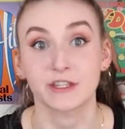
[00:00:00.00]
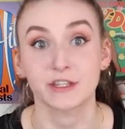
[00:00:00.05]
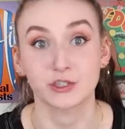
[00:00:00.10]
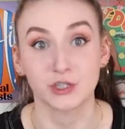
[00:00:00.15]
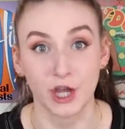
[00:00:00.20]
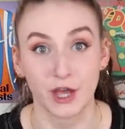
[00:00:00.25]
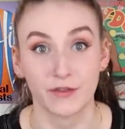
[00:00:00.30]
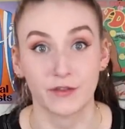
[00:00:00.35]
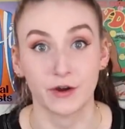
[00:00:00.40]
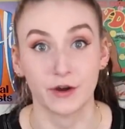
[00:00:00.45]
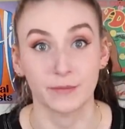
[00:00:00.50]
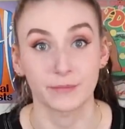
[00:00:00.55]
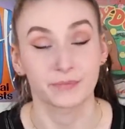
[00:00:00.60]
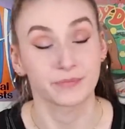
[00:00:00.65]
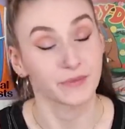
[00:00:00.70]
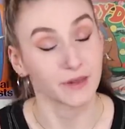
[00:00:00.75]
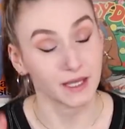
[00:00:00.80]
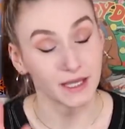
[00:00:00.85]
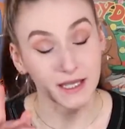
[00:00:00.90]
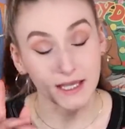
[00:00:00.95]
with each other.
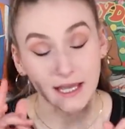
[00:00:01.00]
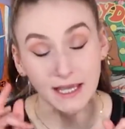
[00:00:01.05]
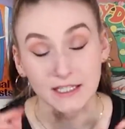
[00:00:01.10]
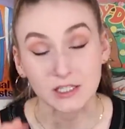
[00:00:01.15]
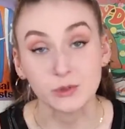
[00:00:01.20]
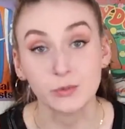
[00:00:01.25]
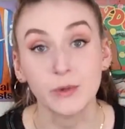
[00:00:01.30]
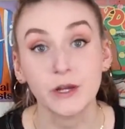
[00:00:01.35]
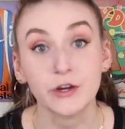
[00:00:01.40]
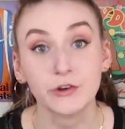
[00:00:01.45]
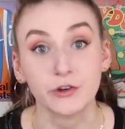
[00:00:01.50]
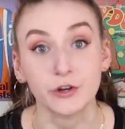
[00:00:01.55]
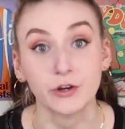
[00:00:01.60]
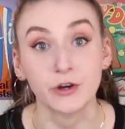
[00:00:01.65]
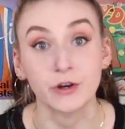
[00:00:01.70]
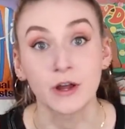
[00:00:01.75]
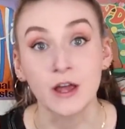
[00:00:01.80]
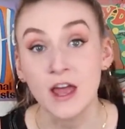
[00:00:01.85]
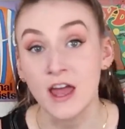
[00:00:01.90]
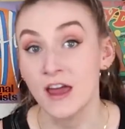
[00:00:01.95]
gets
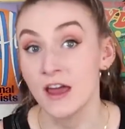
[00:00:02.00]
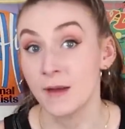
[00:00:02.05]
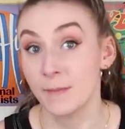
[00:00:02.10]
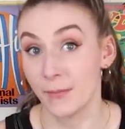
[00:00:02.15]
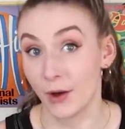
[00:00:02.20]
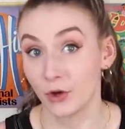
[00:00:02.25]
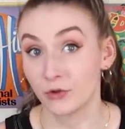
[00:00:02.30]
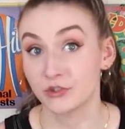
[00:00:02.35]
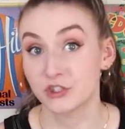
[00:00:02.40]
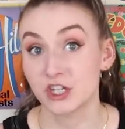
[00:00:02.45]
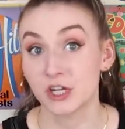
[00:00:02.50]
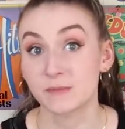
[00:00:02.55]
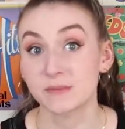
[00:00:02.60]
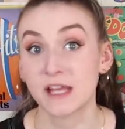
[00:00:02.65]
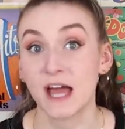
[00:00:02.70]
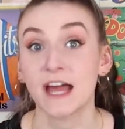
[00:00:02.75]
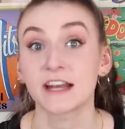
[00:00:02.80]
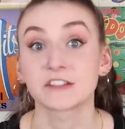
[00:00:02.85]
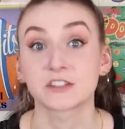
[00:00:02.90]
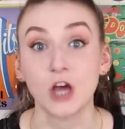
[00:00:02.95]
weirder. Both Jims
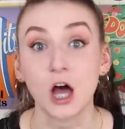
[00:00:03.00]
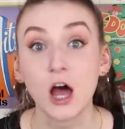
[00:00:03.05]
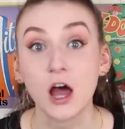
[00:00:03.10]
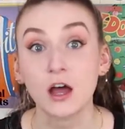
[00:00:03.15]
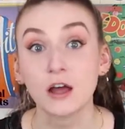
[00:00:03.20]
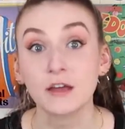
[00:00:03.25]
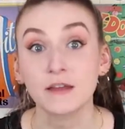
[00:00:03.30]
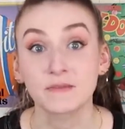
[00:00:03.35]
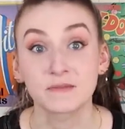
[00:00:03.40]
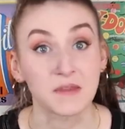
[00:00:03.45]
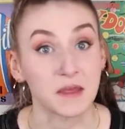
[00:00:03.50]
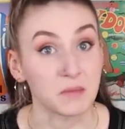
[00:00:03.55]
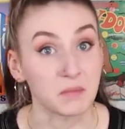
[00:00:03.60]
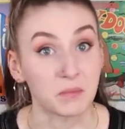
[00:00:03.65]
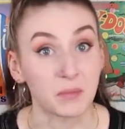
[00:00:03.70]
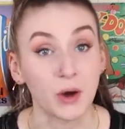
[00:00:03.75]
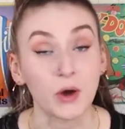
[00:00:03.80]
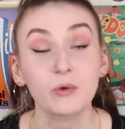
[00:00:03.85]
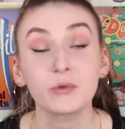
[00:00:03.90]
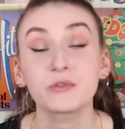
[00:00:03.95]
had a dog. They
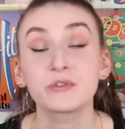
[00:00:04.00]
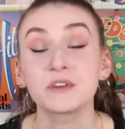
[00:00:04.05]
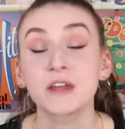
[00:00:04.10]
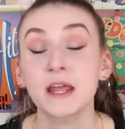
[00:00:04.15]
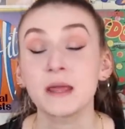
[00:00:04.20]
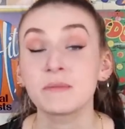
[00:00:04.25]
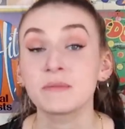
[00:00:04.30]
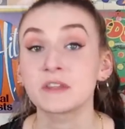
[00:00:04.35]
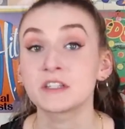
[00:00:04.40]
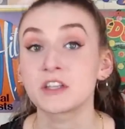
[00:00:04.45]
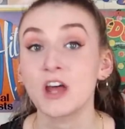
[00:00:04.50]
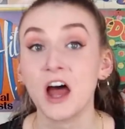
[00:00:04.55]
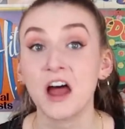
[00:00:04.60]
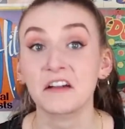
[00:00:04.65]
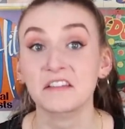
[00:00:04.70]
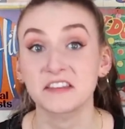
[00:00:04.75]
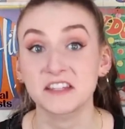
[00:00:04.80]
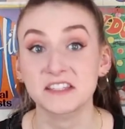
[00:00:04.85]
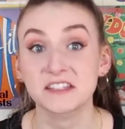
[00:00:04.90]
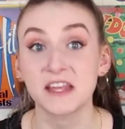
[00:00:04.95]
both named the
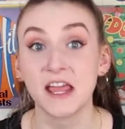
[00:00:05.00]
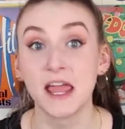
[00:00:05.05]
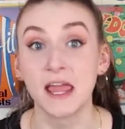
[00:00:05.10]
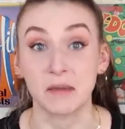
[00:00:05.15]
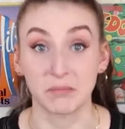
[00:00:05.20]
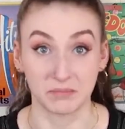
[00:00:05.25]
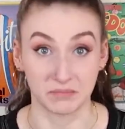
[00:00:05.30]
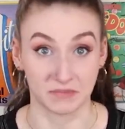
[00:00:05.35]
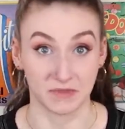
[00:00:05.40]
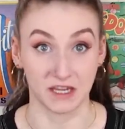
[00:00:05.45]
dog the same.